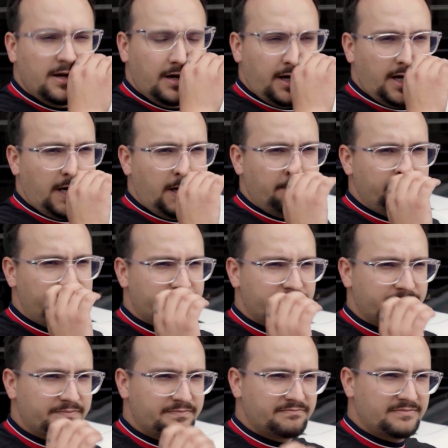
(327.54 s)
I'm
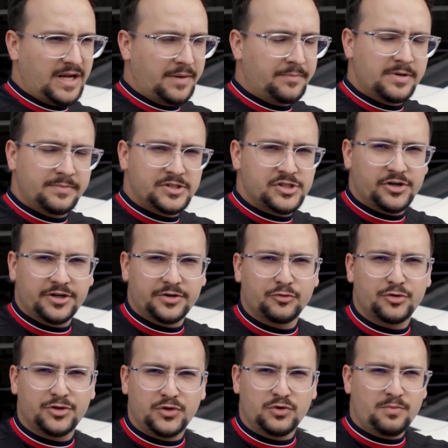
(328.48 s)
going to be sharing
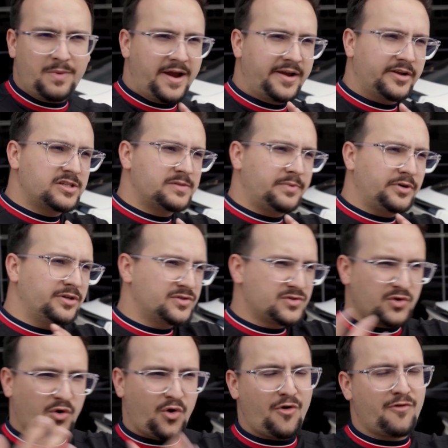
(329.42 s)
with you my
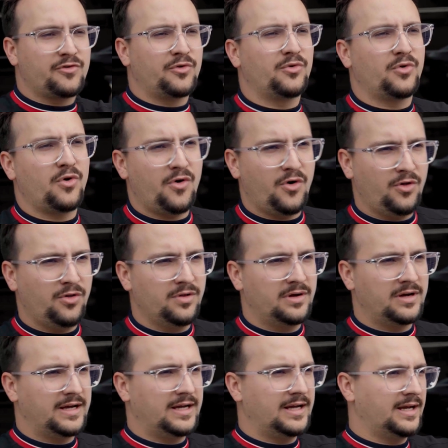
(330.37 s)
experience overall.
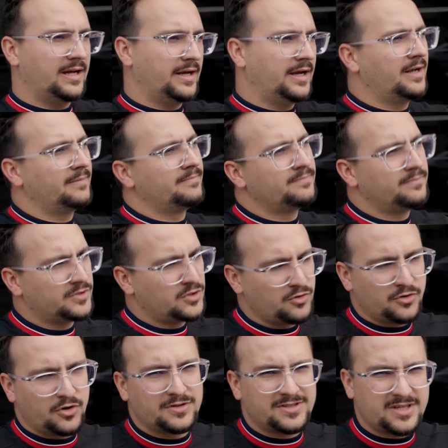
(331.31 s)

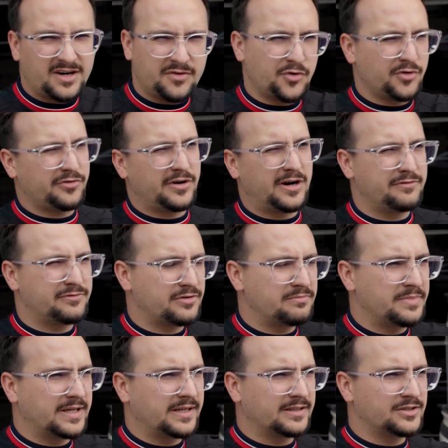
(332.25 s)
Do note I refrain
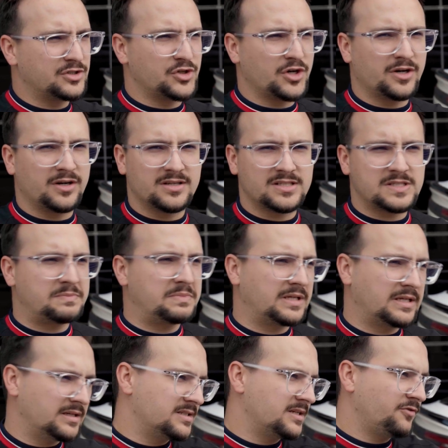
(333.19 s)
from being a journalist
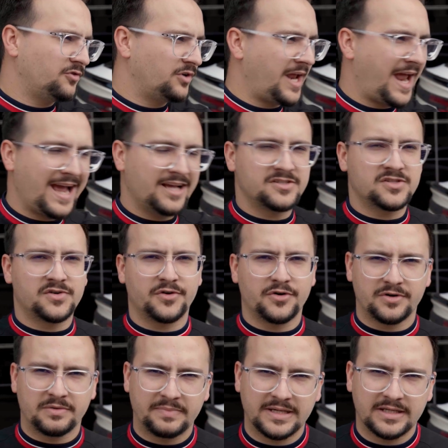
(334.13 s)
because everyone has their
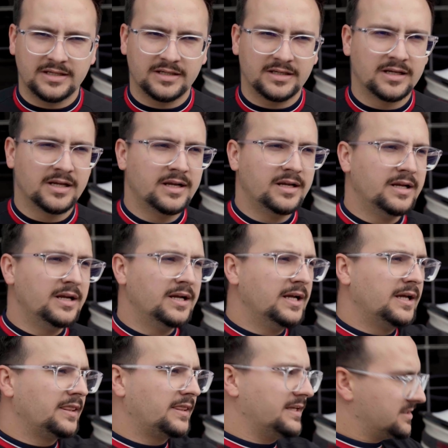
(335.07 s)
own opinion.
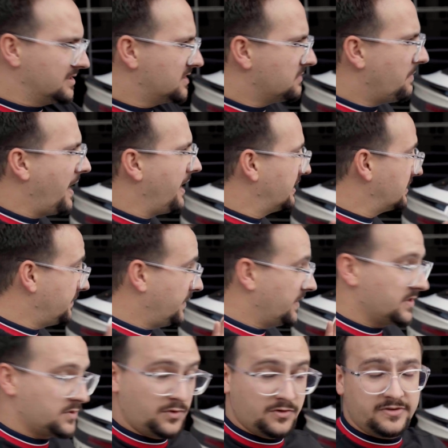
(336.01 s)
This is my
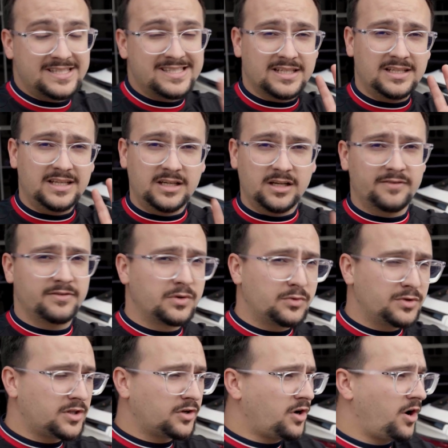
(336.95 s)
experience with physically living
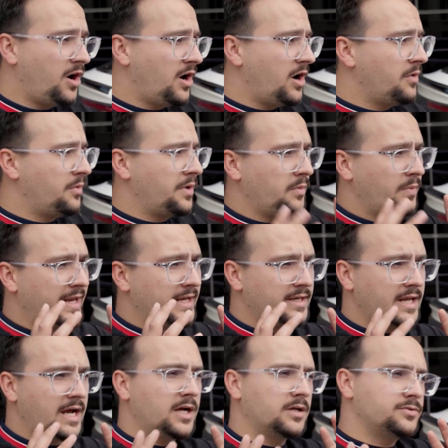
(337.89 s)
with the car. We
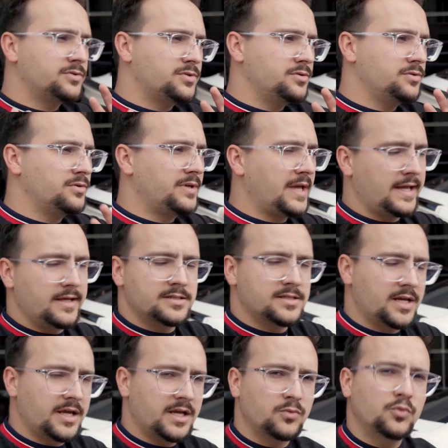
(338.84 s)
went down to
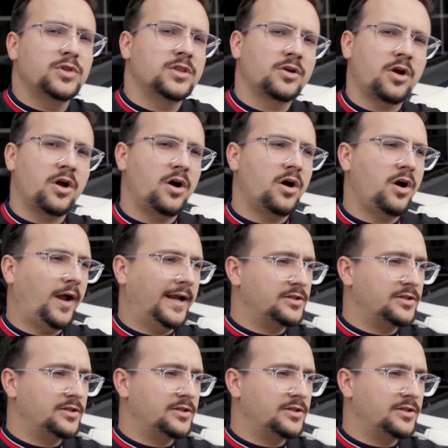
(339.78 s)
KZN with the car.